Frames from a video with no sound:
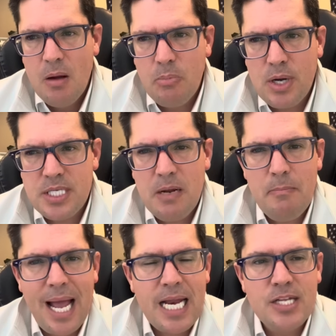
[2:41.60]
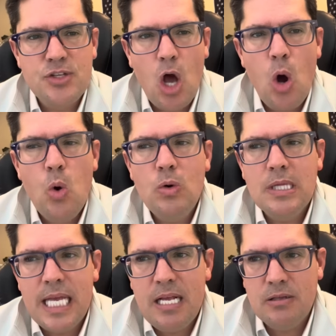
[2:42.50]
President Biden's
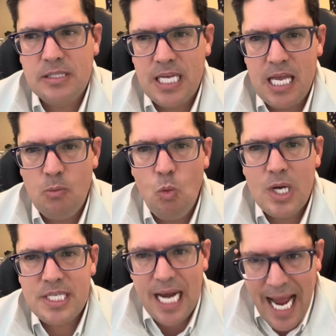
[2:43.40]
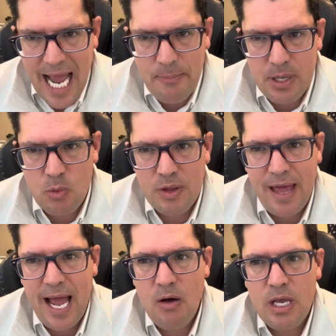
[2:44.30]
own legal team wasn't happy with
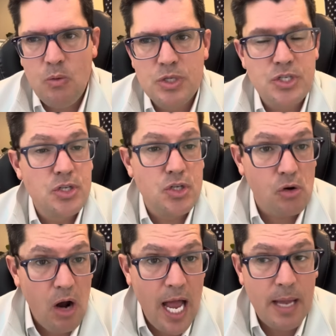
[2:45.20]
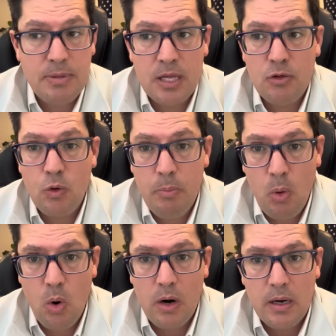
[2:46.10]
how he was described in the
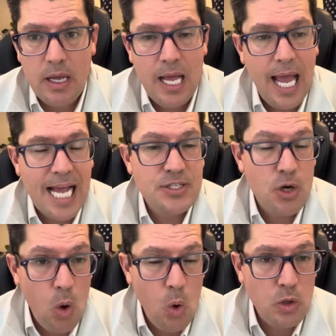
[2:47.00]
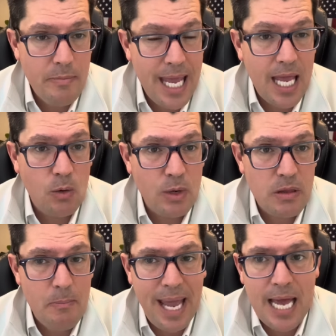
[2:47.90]
report as an old man with
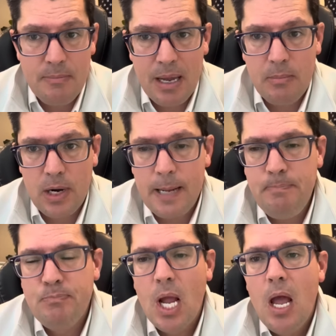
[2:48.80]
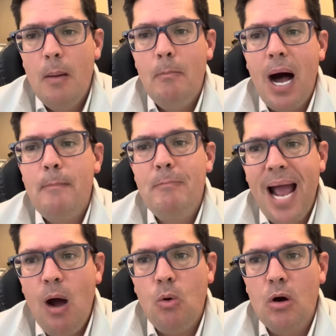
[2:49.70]
a bad memory. Bob
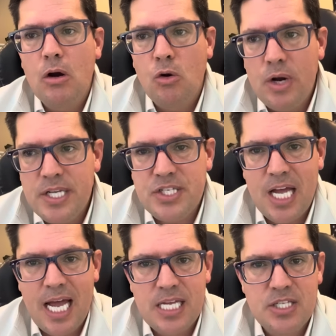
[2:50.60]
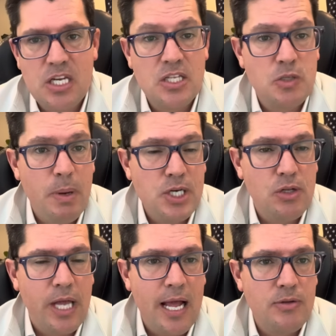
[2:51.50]
Bauer criticized
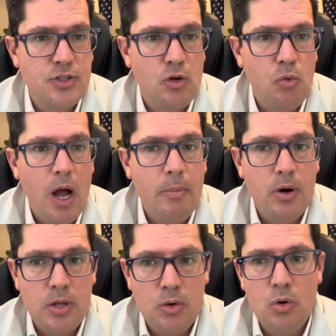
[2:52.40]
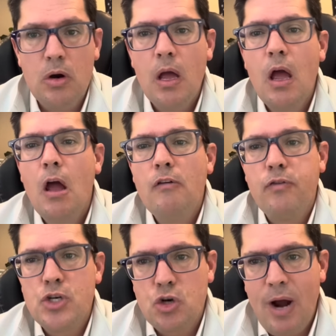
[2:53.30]
special counsel Robert Hur
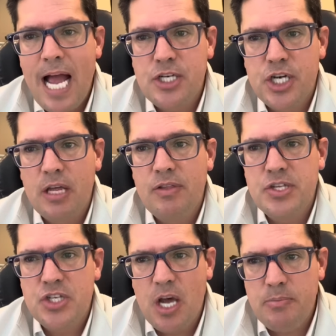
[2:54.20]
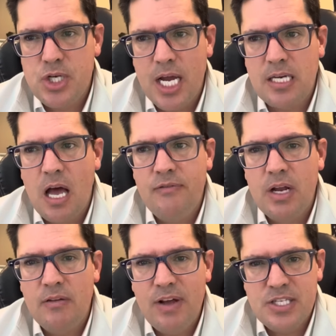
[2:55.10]
for trashing the subject of an
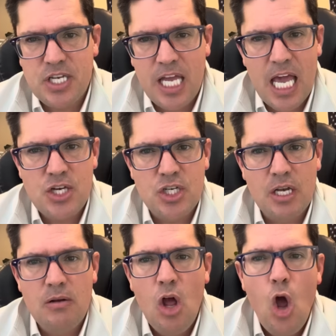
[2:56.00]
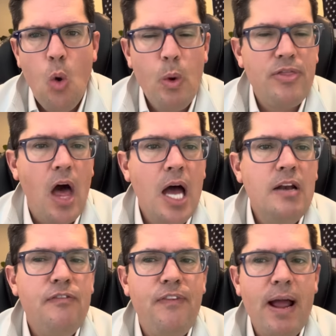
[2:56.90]
investigation with
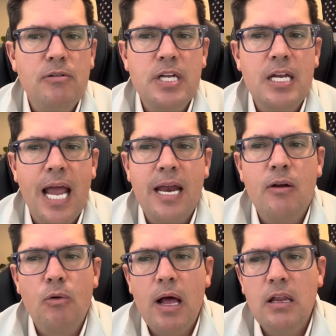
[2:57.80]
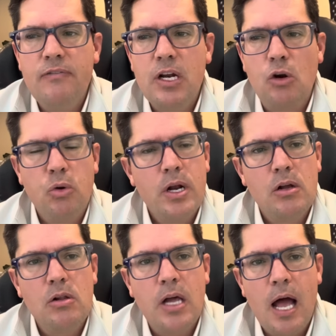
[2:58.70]
unfounded and irrelevant
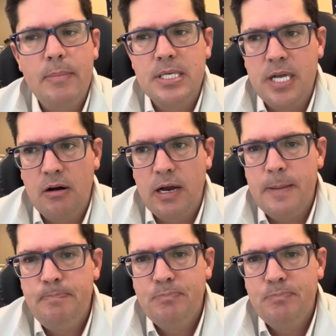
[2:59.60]
critical commentary.